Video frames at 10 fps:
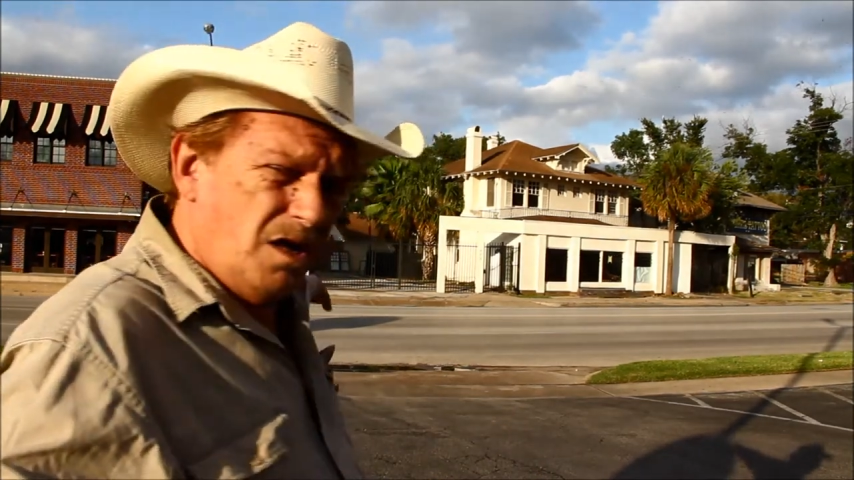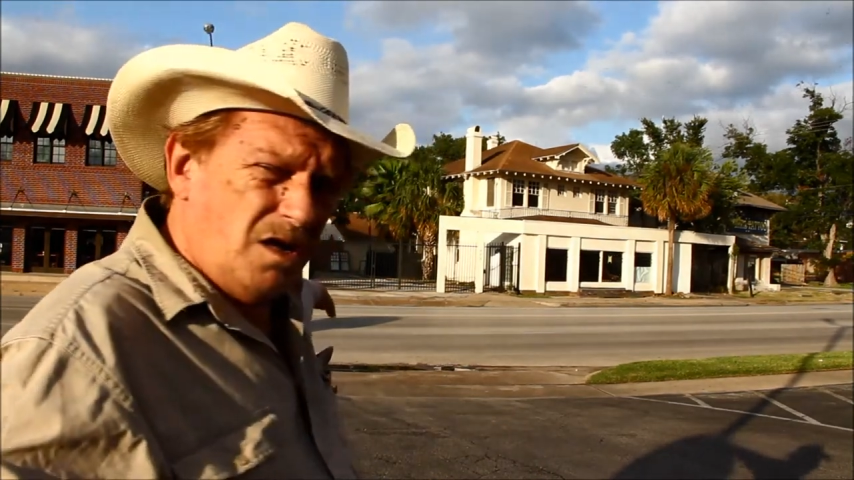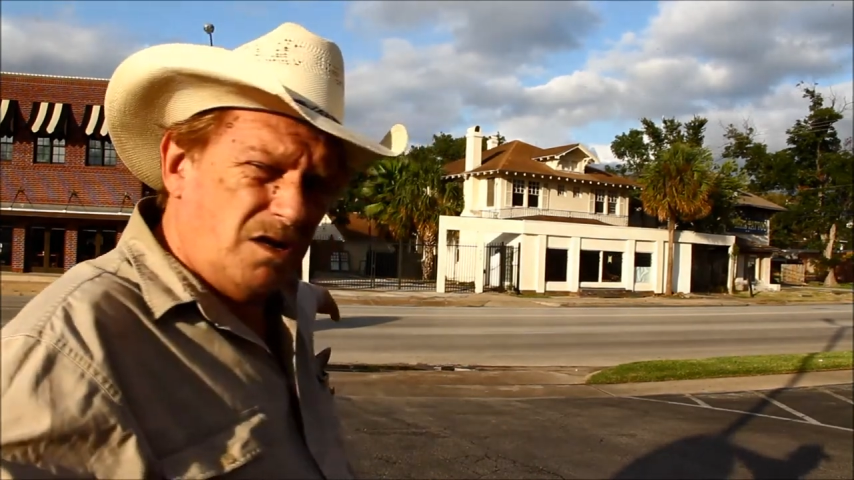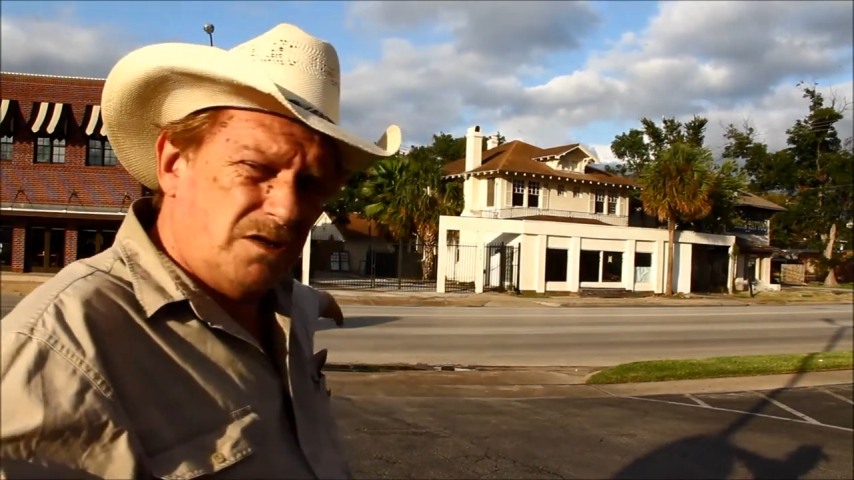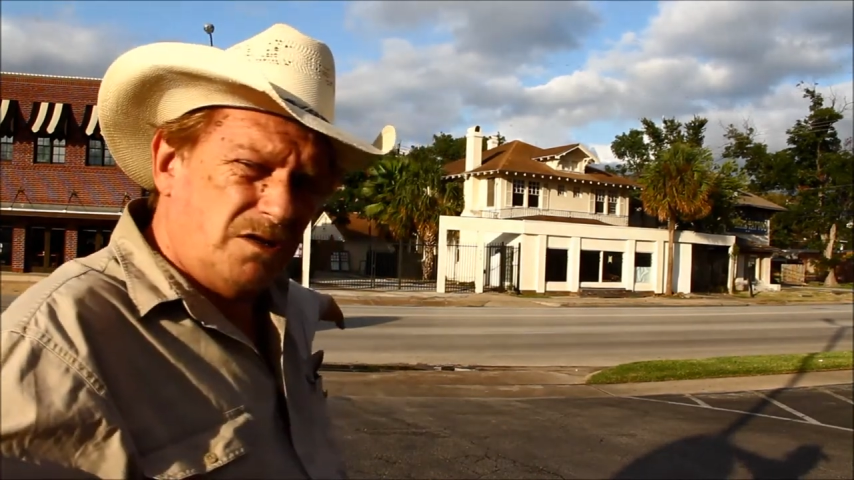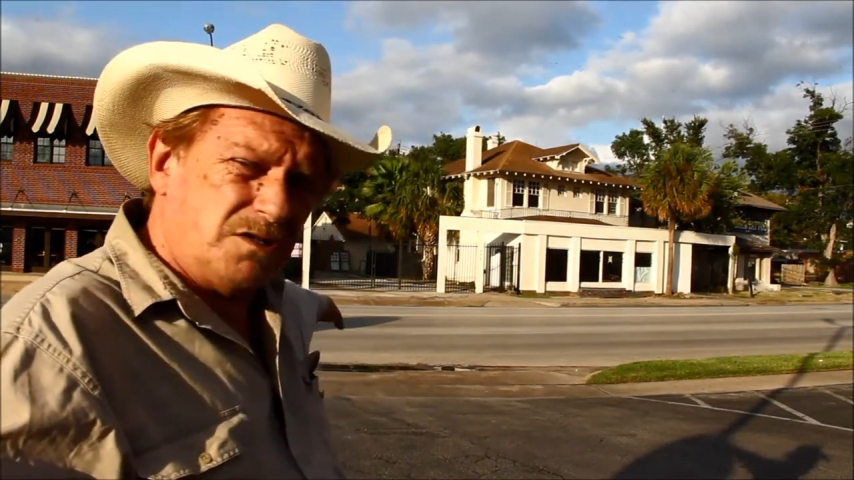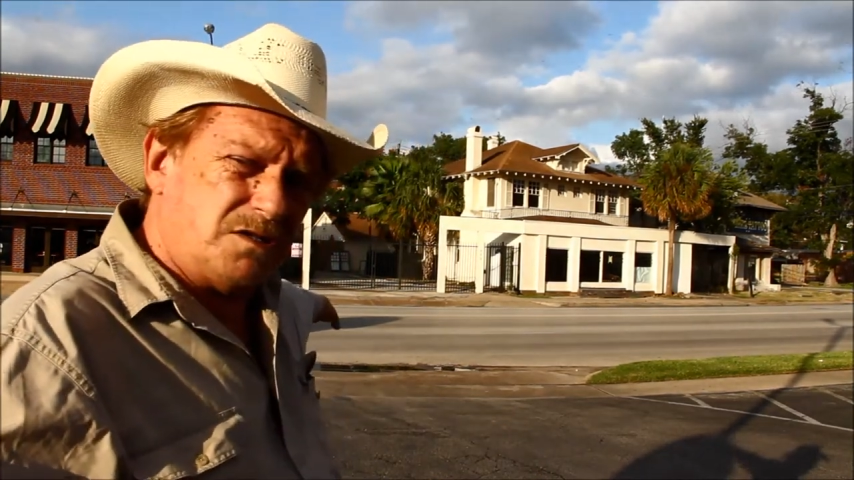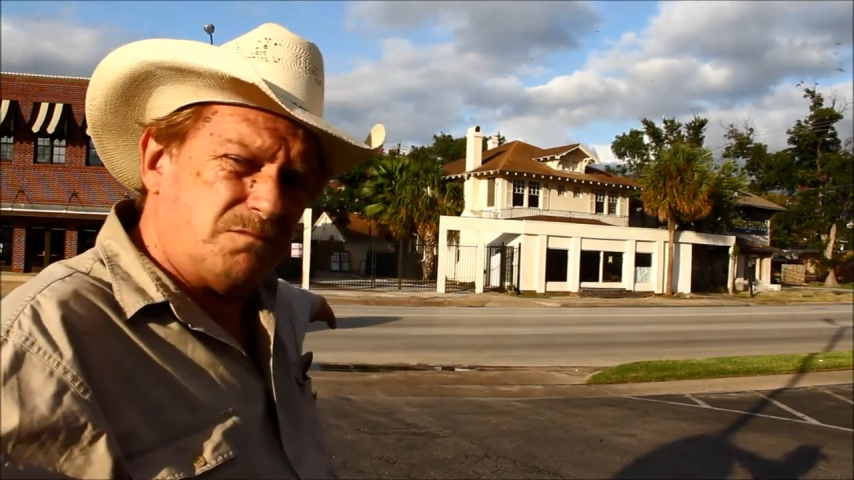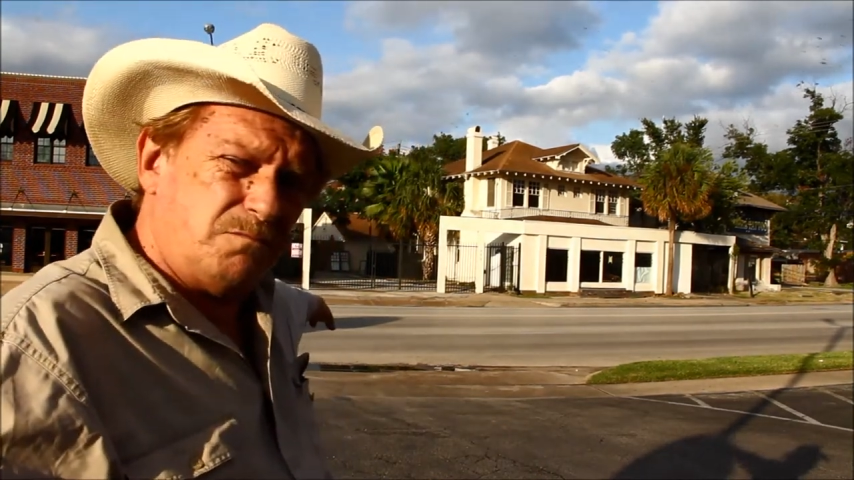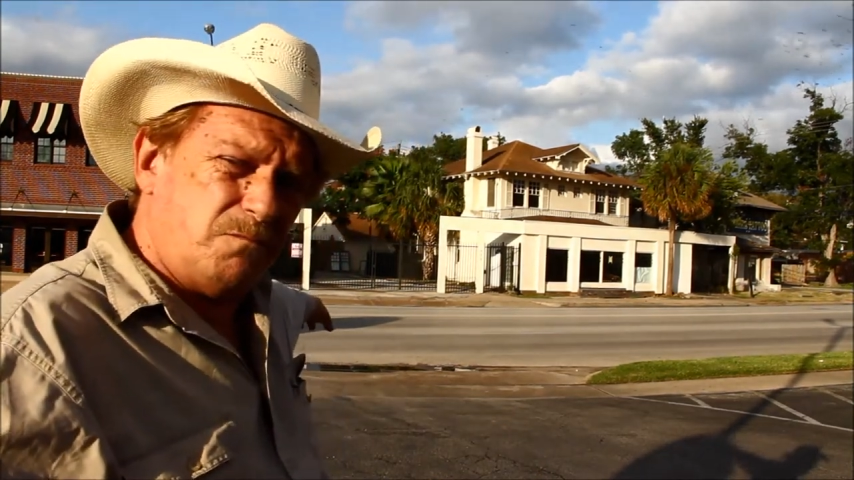on
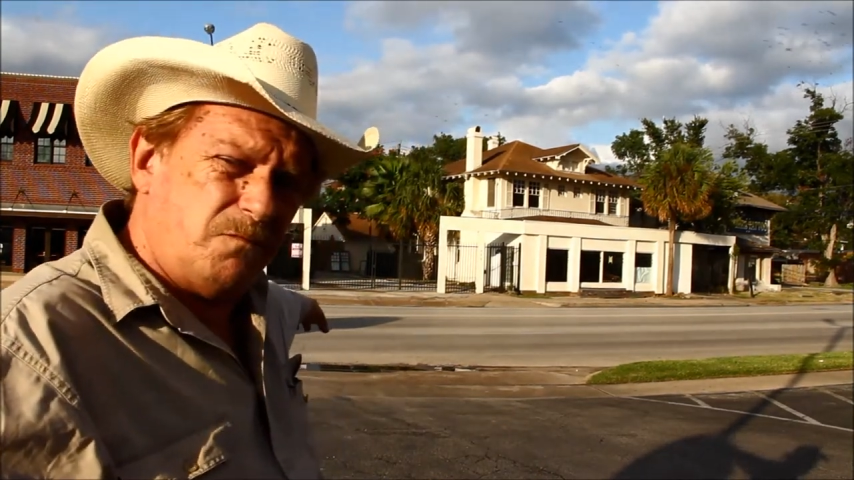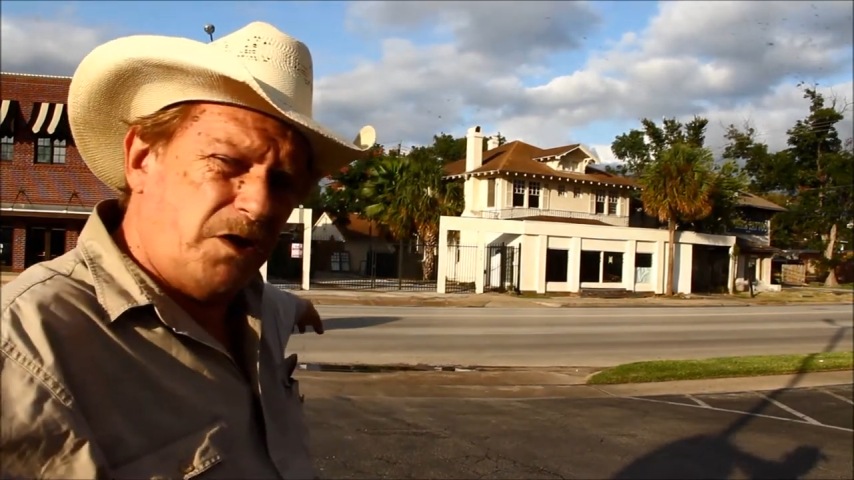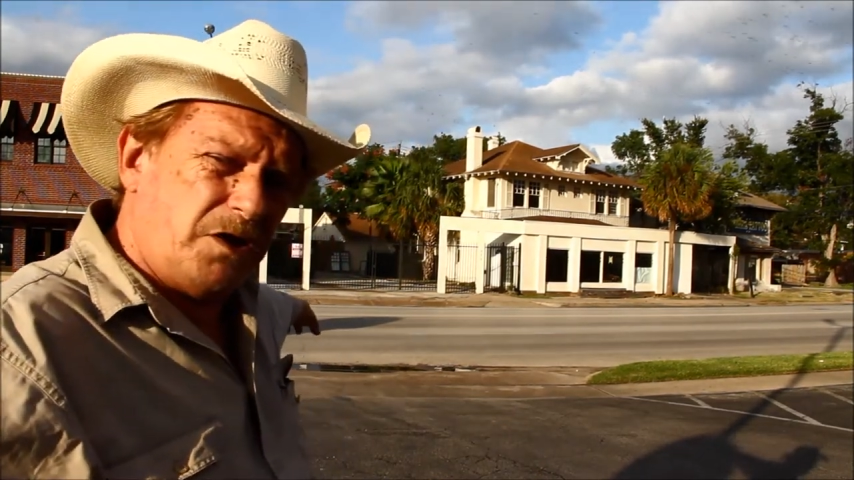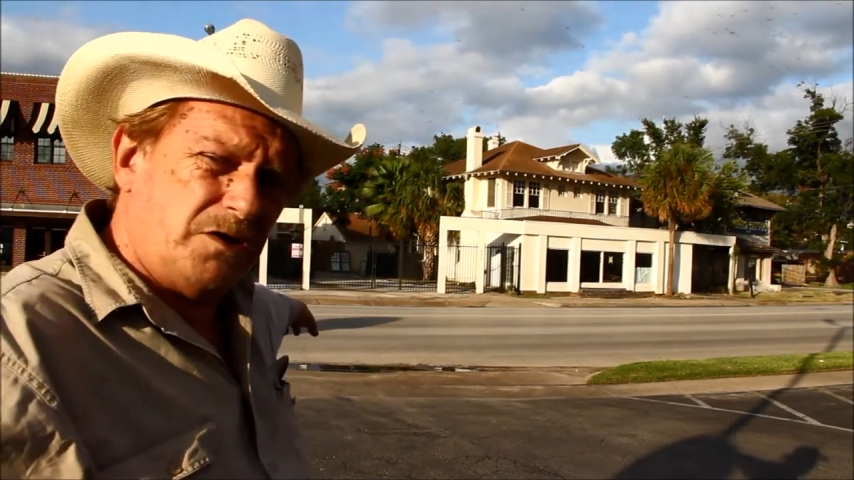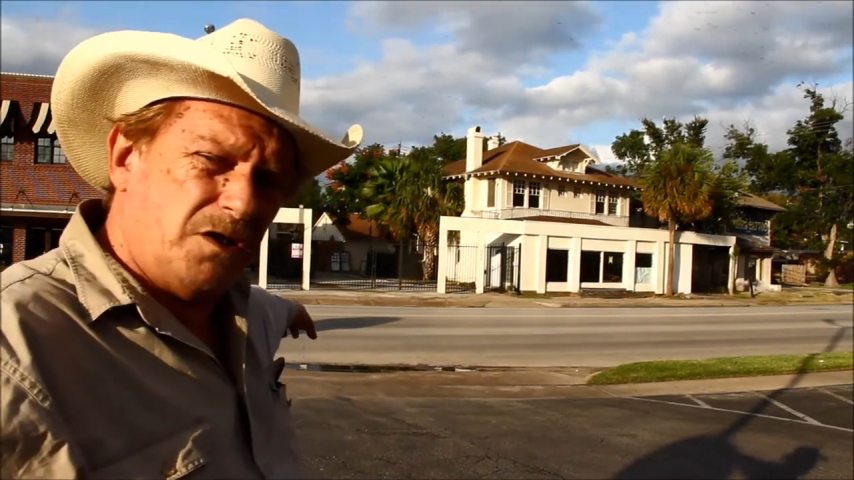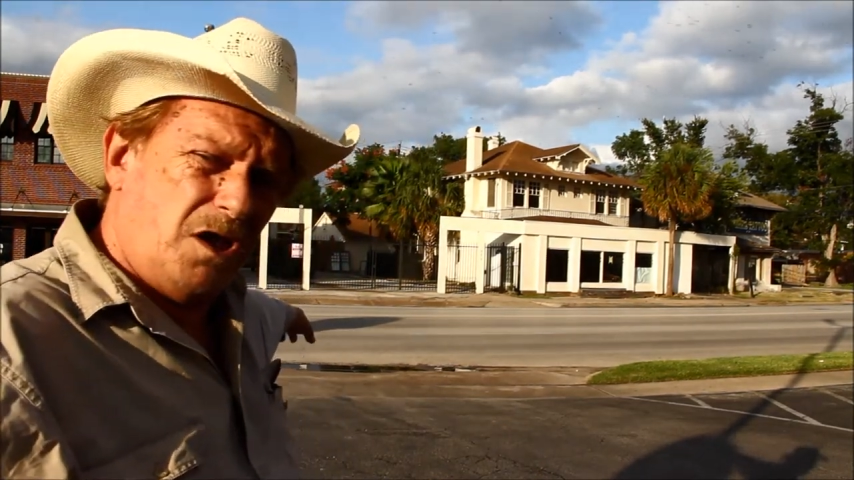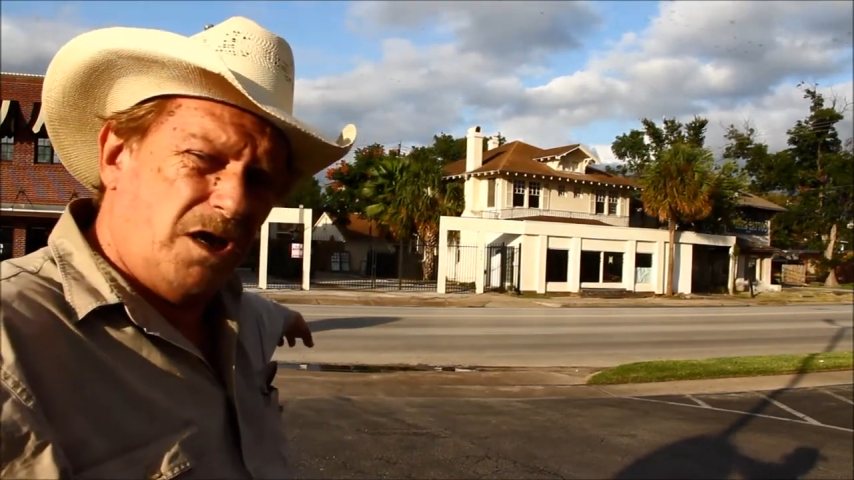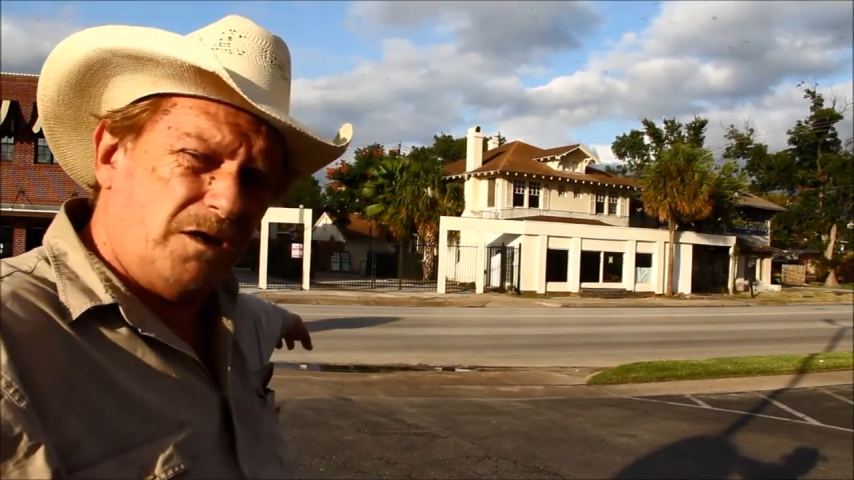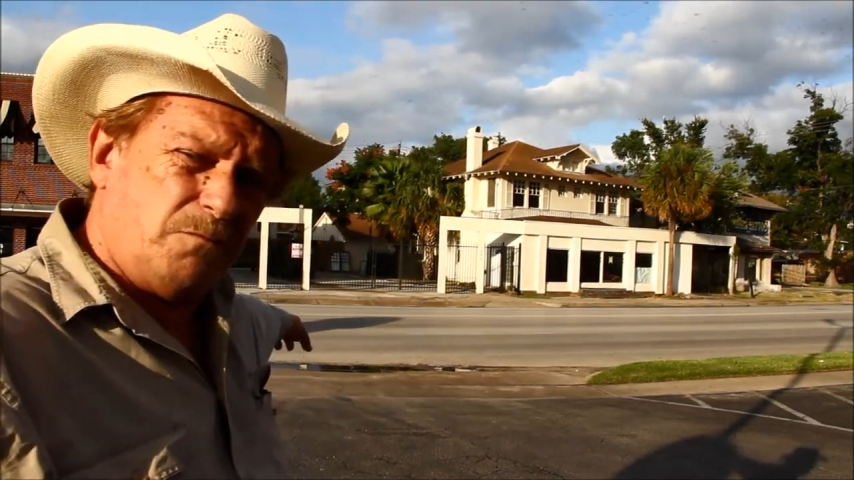this vacant lot